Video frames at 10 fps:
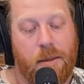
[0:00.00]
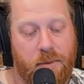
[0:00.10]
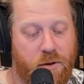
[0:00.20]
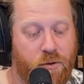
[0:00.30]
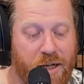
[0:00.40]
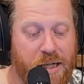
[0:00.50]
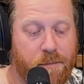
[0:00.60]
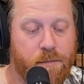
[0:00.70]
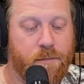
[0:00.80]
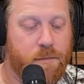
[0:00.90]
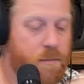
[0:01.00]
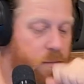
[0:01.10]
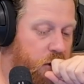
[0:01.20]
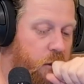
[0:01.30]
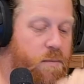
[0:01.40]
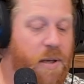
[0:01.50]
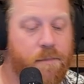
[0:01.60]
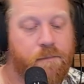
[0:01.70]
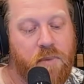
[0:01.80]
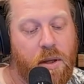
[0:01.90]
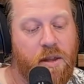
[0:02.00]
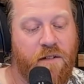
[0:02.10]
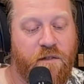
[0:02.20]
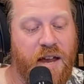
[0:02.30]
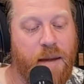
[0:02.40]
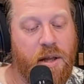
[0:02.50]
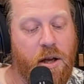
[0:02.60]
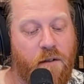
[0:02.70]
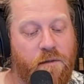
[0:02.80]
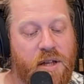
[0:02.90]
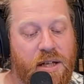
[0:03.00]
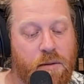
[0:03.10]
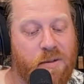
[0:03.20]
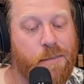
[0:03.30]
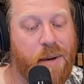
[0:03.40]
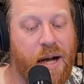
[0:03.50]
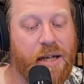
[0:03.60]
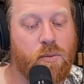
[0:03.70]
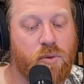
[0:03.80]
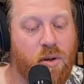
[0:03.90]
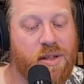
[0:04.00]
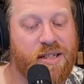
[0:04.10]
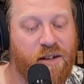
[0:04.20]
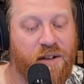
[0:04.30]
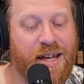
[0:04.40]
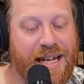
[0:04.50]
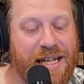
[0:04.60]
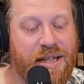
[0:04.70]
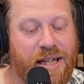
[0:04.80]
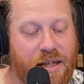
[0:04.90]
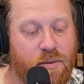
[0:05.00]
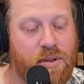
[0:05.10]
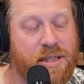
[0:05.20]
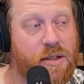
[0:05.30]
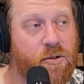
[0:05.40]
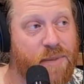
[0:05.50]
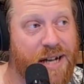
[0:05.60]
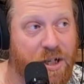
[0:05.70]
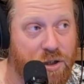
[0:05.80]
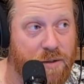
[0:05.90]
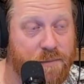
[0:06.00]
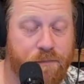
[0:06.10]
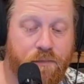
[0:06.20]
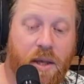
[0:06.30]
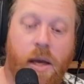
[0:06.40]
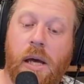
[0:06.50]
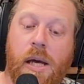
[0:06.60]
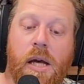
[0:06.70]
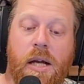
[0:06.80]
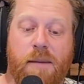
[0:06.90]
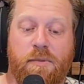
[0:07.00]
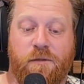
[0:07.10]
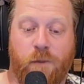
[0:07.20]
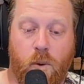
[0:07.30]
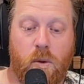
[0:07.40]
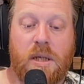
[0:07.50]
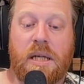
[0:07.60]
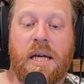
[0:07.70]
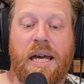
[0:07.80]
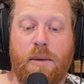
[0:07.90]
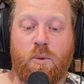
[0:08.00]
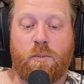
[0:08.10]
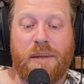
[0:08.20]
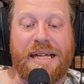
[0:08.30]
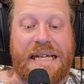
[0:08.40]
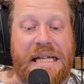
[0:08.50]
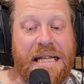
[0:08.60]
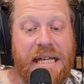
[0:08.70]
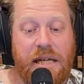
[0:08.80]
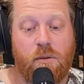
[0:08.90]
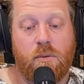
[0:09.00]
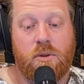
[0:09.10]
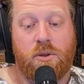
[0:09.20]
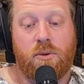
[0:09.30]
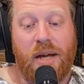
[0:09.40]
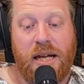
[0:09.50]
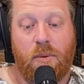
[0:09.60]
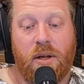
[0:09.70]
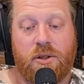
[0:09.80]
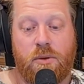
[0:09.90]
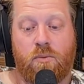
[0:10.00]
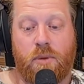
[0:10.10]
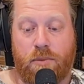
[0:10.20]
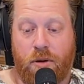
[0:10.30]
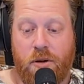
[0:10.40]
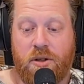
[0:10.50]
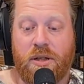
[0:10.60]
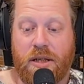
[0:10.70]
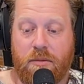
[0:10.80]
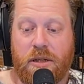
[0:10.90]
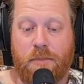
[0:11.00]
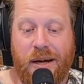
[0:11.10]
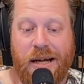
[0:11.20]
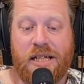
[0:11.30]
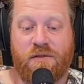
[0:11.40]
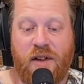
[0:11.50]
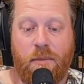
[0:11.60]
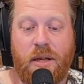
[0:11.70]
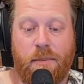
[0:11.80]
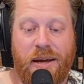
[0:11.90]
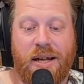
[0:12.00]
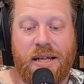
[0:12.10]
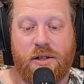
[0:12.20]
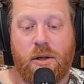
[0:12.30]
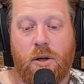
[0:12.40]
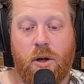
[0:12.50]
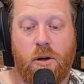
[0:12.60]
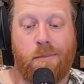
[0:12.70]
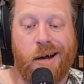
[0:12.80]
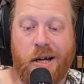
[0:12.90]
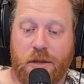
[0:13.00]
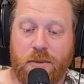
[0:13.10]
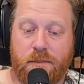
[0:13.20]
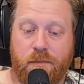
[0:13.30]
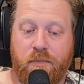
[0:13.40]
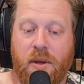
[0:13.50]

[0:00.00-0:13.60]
Number 3, the family of the guilty party will not suffer any legal discrimination. Number 4, it will be illegal to anyone to reproach the guilty party's family about her punishment.